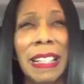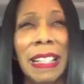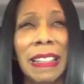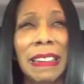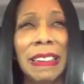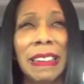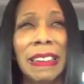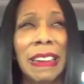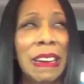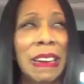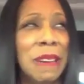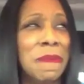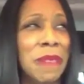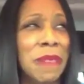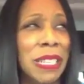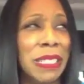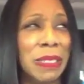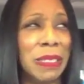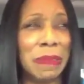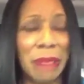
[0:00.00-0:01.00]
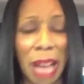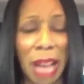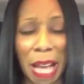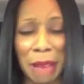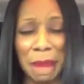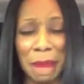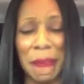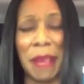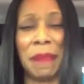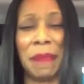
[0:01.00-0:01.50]
We gonna put the
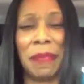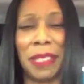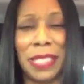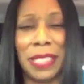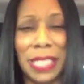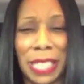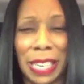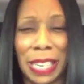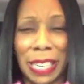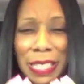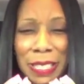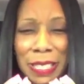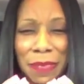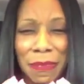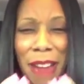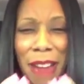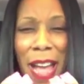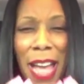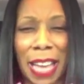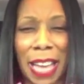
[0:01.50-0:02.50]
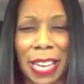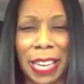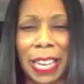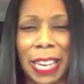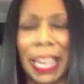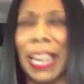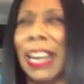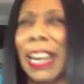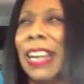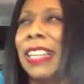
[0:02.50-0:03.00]
white people tears right
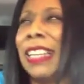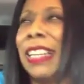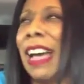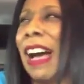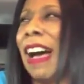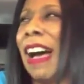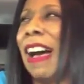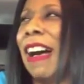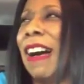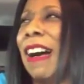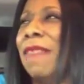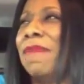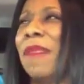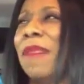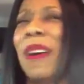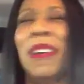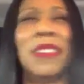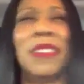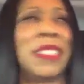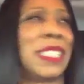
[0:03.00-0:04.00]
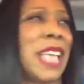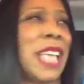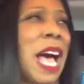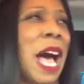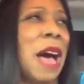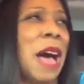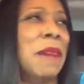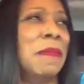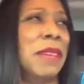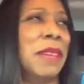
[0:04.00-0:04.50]
here, y'all. Poor
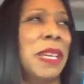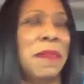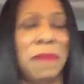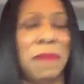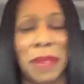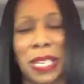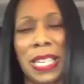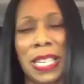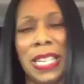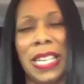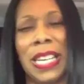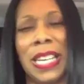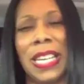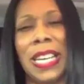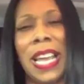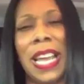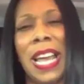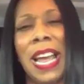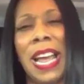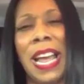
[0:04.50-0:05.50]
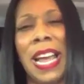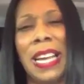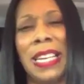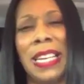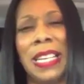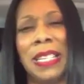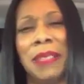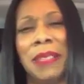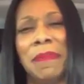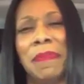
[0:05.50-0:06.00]
Tomi, put it in there a
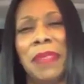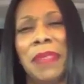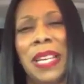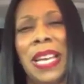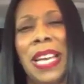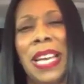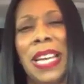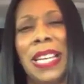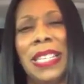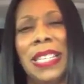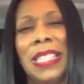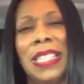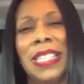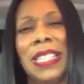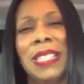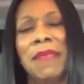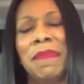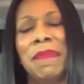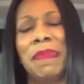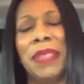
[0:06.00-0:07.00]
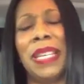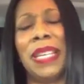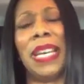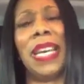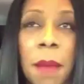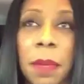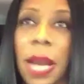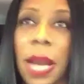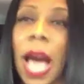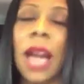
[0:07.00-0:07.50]
little
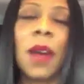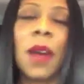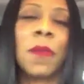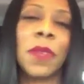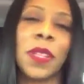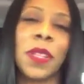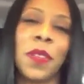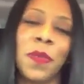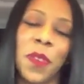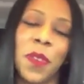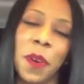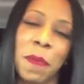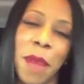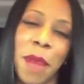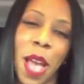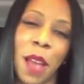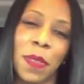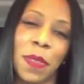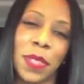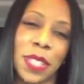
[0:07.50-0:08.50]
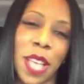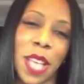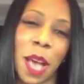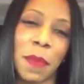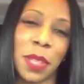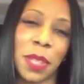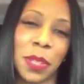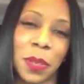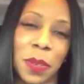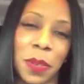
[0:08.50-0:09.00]
bit. But I don't really feel bad for
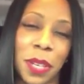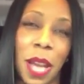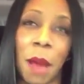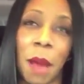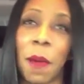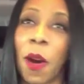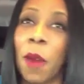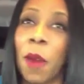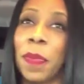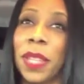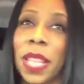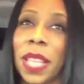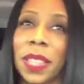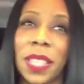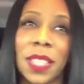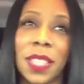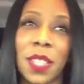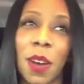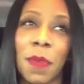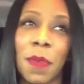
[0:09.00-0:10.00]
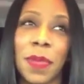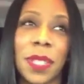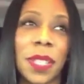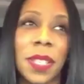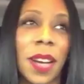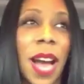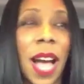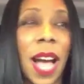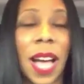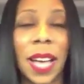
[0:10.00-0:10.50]
Tomi Lahren. I'm hoping that this opens
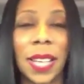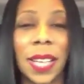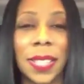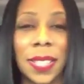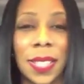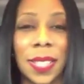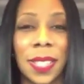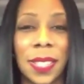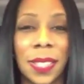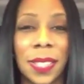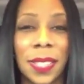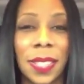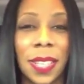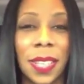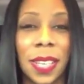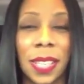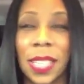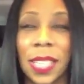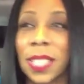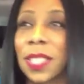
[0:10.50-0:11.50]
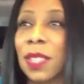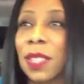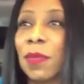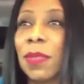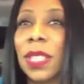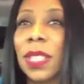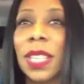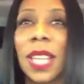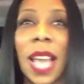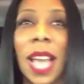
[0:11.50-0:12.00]
her eyes and gets her to
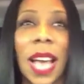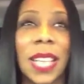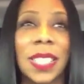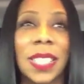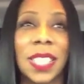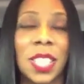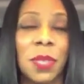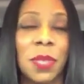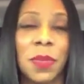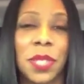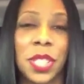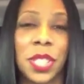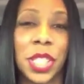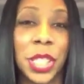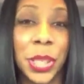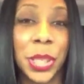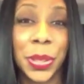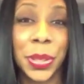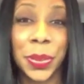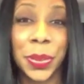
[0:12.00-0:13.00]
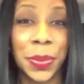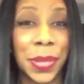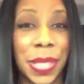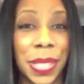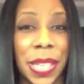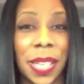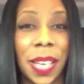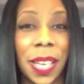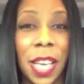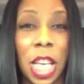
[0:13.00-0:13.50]
realize that she was
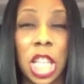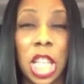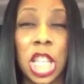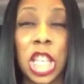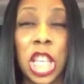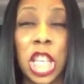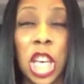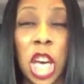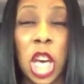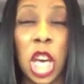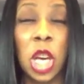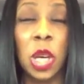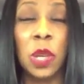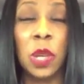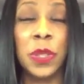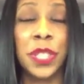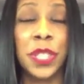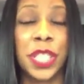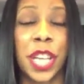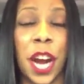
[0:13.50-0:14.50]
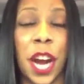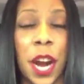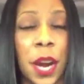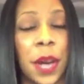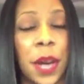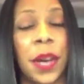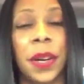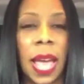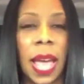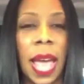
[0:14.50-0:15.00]
used. Used,
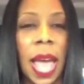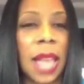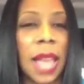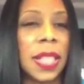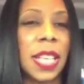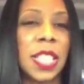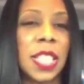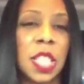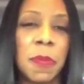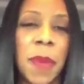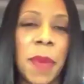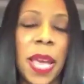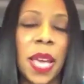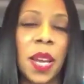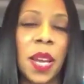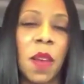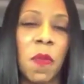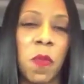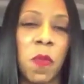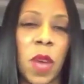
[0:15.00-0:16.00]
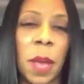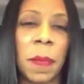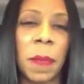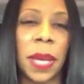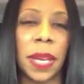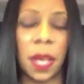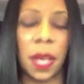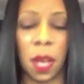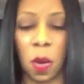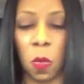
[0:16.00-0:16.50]
girl. And then speaking of
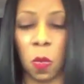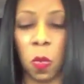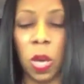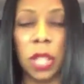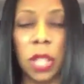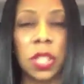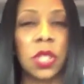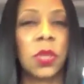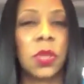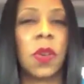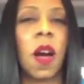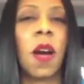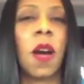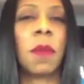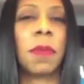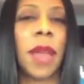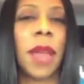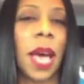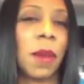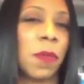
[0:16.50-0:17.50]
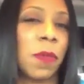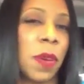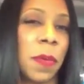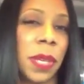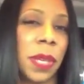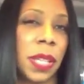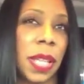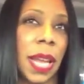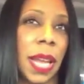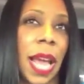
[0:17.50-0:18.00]
women, one strong black
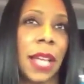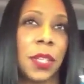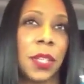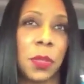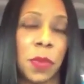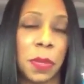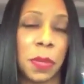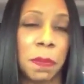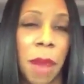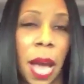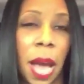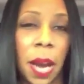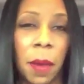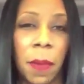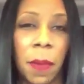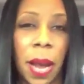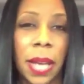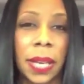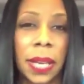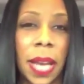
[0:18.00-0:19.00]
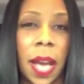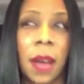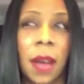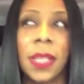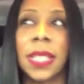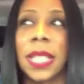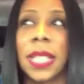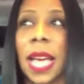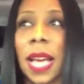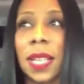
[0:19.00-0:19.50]
woman that I do admire right now
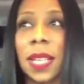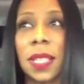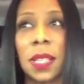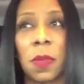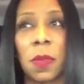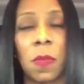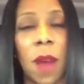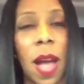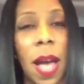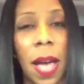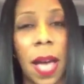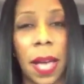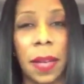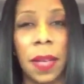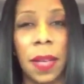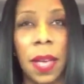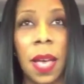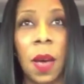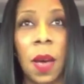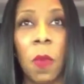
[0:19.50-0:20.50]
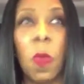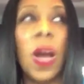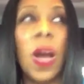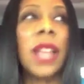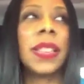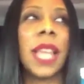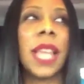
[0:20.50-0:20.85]
is Angela Rye. One